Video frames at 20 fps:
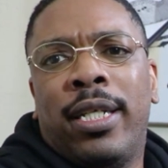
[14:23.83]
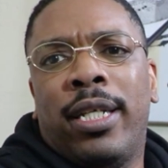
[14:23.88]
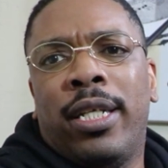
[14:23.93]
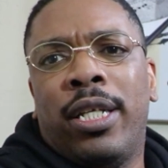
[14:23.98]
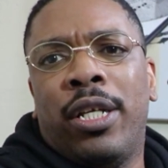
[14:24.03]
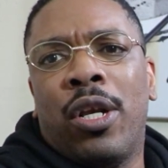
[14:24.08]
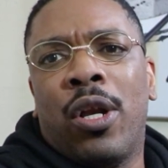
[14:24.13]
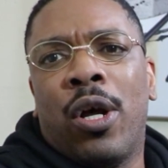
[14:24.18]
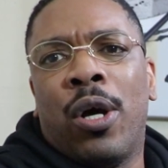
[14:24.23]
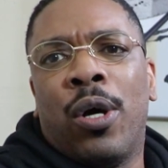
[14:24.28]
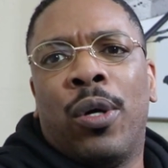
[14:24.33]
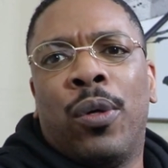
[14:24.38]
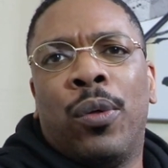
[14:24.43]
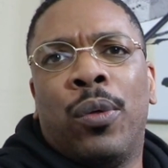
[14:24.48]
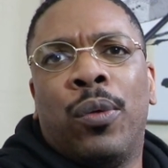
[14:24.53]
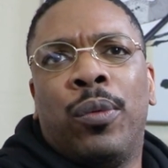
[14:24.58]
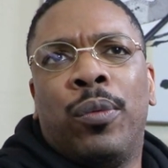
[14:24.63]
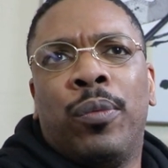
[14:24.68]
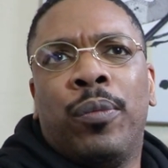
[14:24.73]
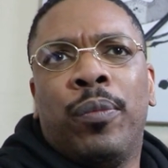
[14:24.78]
You
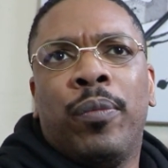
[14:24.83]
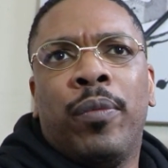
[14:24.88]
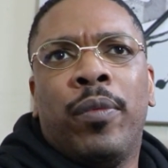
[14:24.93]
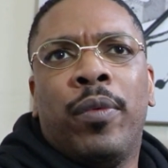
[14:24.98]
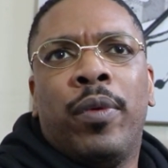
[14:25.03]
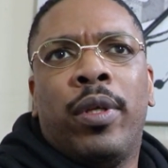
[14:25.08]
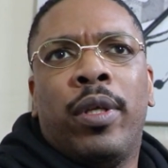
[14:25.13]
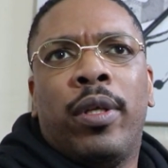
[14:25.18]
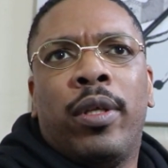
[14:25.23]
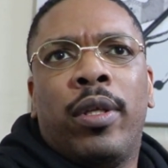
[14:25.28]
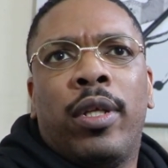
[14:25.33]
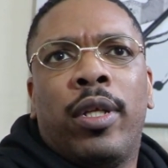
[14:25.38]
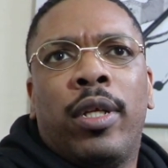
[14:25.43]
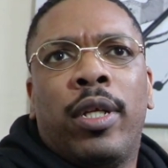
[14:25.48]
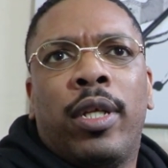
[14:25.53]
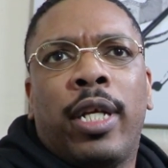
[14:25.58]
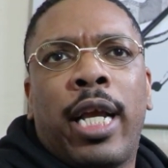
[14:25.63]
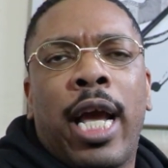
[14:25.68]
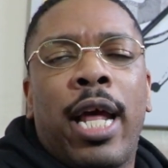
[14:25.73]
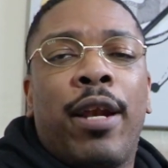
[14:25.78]
know,
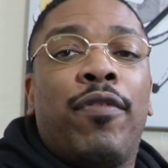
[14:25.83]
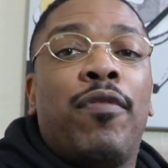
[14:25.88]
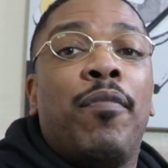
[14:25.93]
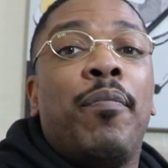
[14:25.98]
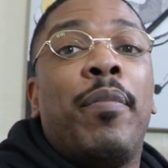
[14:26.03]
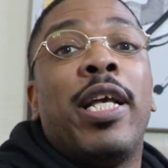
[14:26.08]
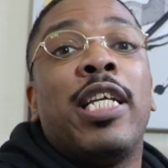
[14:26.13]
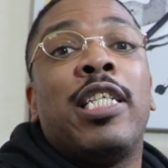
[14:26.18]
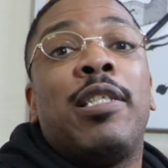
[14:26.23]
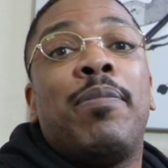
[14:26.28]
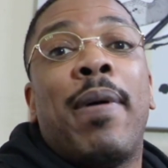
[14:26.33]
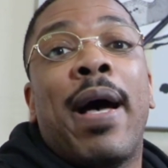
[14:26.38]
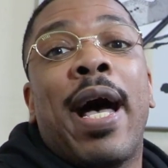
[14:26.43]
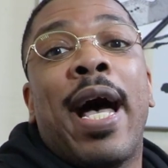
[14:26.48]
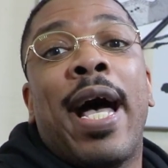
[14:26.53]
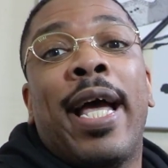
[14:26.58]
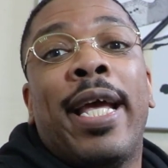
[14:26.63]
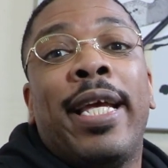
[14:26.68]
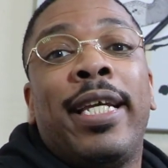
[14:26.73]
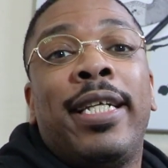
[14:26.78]
got it from Best
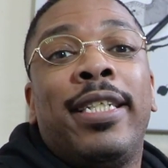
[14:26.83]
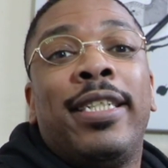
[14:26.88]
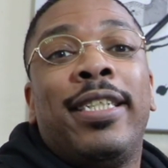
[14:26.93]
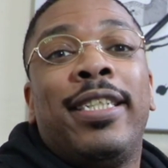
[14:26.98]
Buy.